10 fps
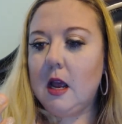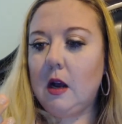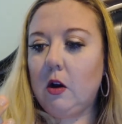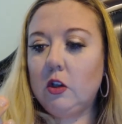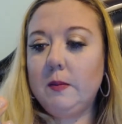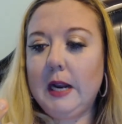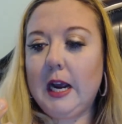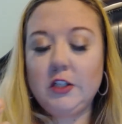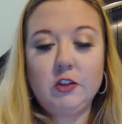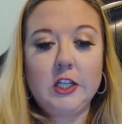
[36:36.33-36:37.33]
Ultimate
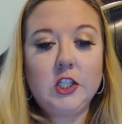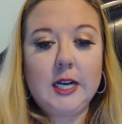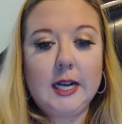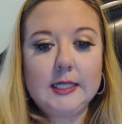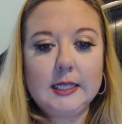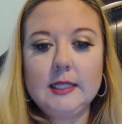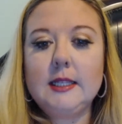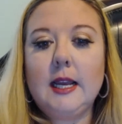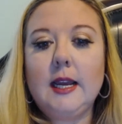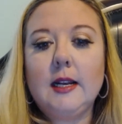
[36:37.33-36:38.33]
hydration
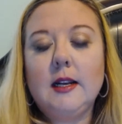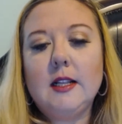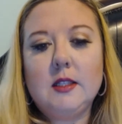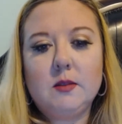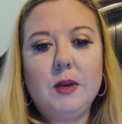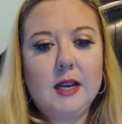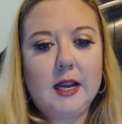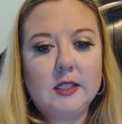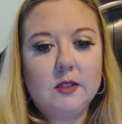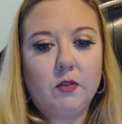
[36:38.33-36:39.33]
essence, and it's been
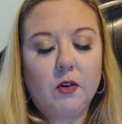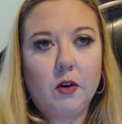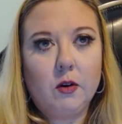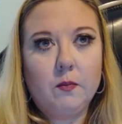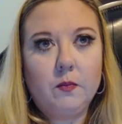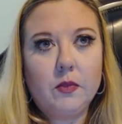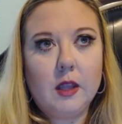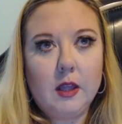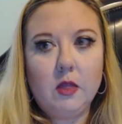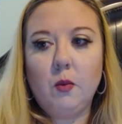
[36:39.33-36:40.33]
nice for
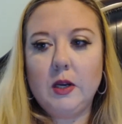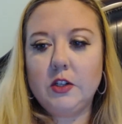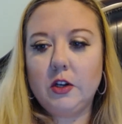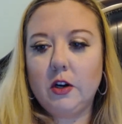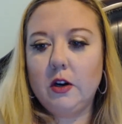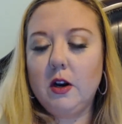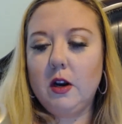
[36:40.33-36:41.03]
in the winter.